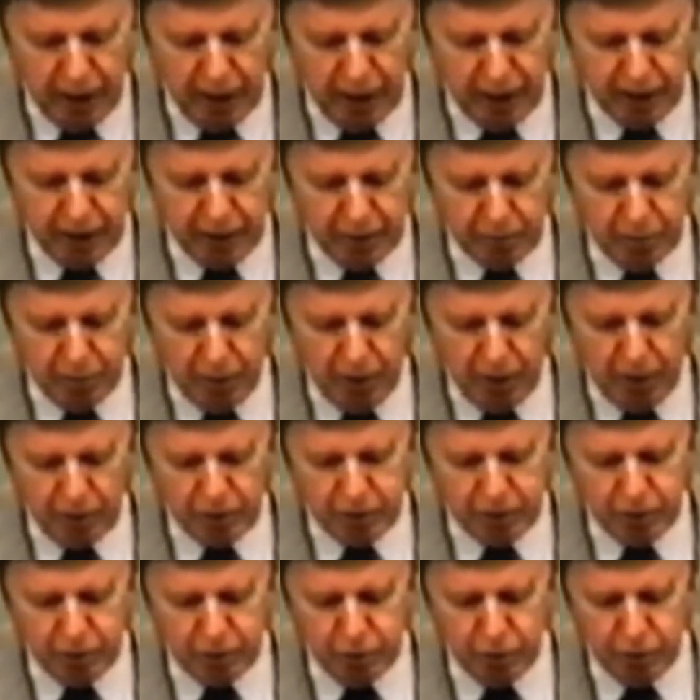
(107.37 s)
And the
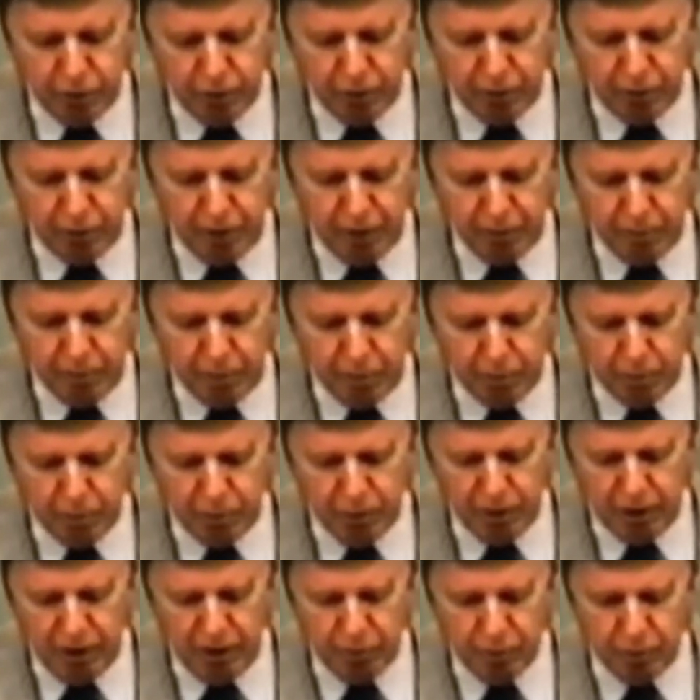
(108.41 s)
multitude of them that
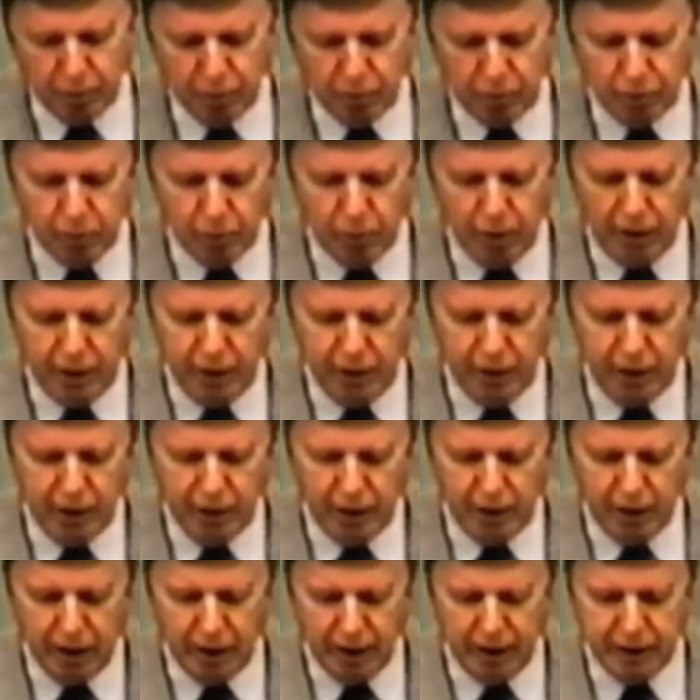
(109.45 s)
believe were of one
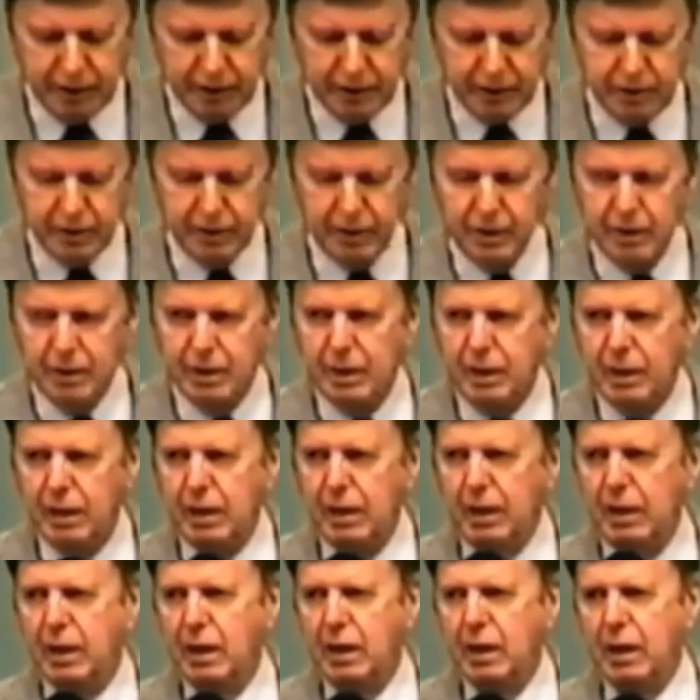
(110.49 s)
heart
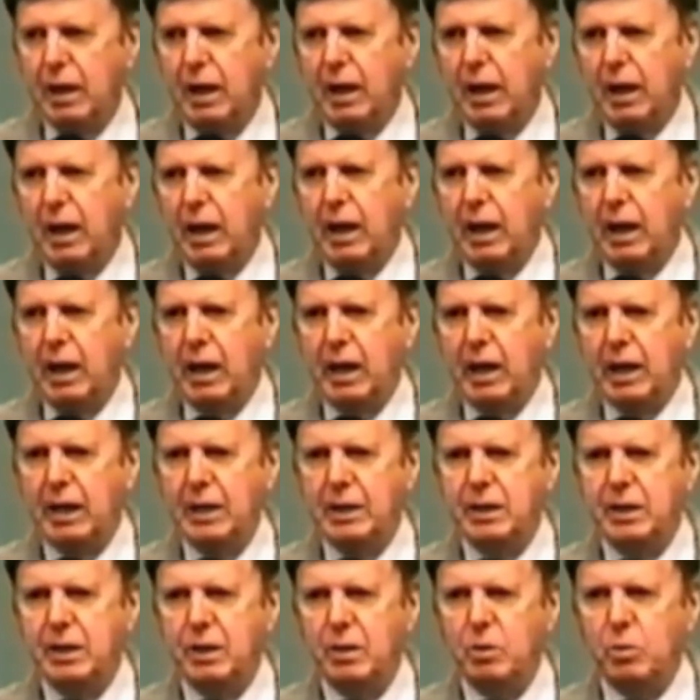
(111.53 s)

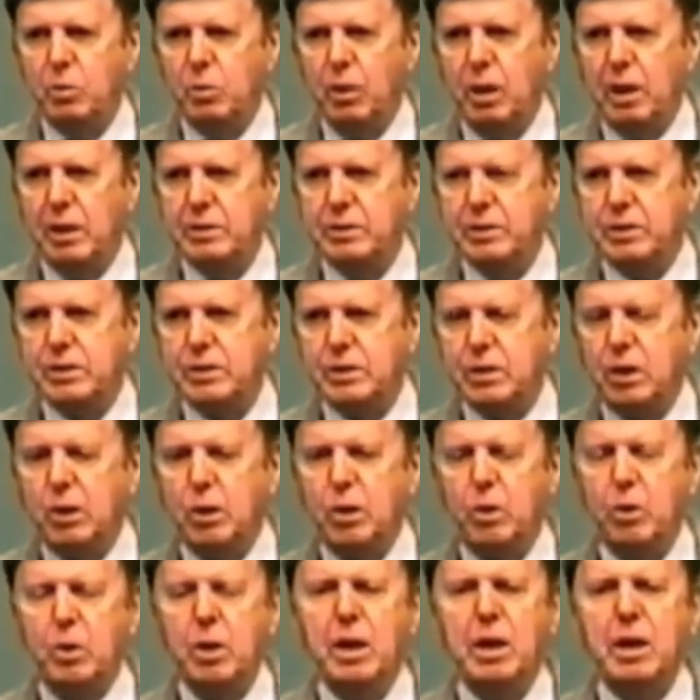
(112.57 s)
and one
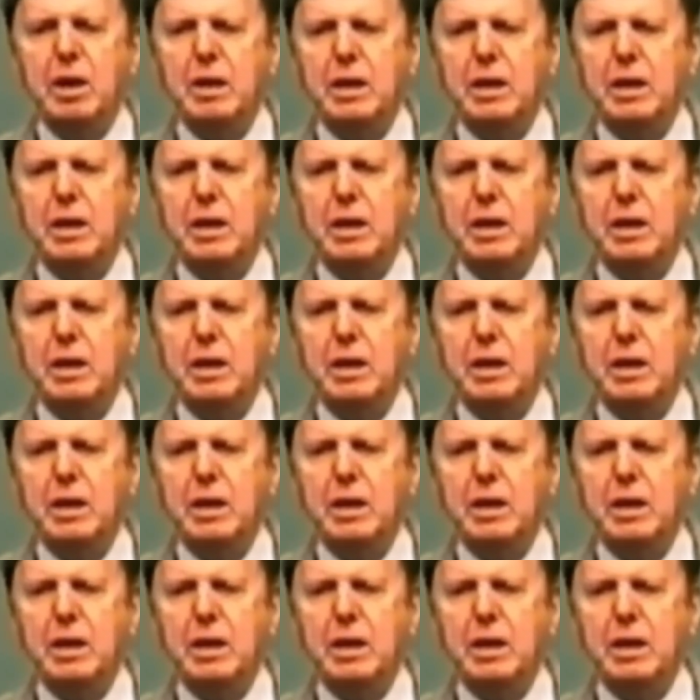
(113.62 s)
soul.